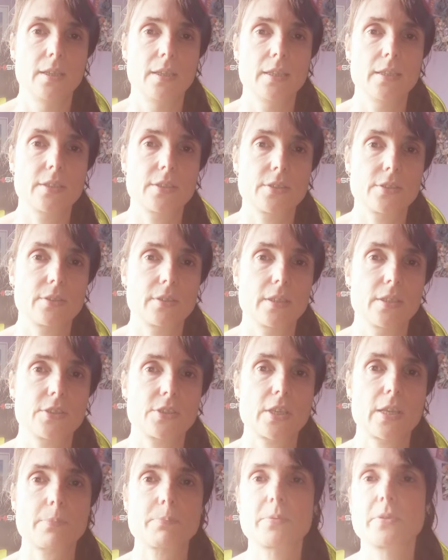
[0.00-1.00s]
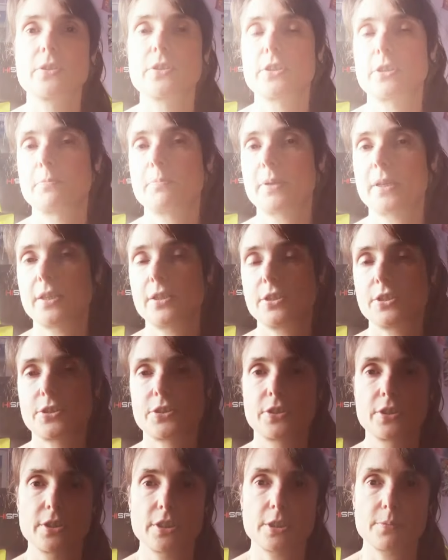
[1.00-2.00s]
It it's happened at the
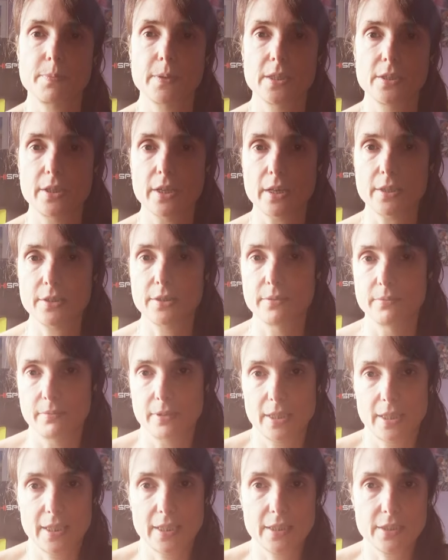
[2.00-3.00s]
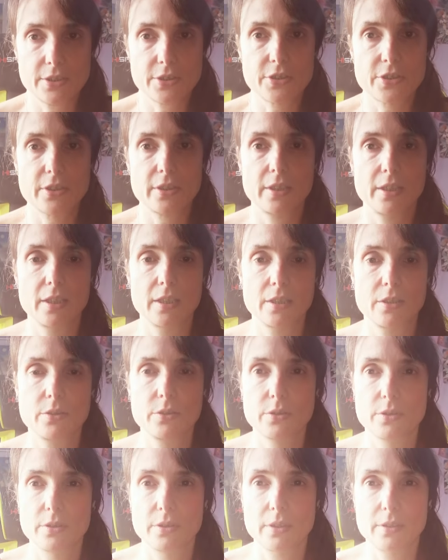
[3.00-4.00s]
pace that it's been done at. It
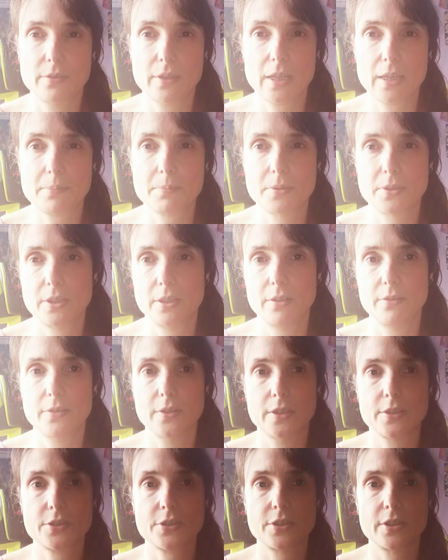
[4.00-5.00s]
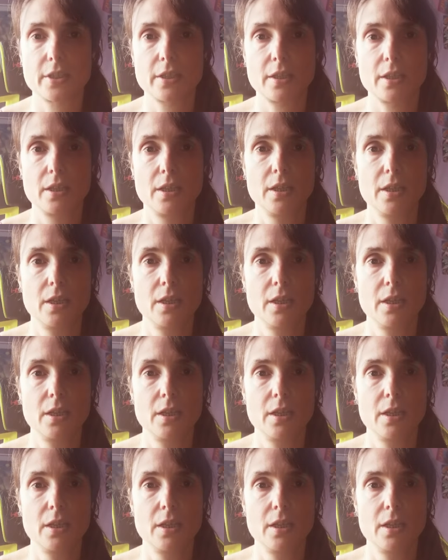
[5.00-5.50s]
couldn't have happened any faster.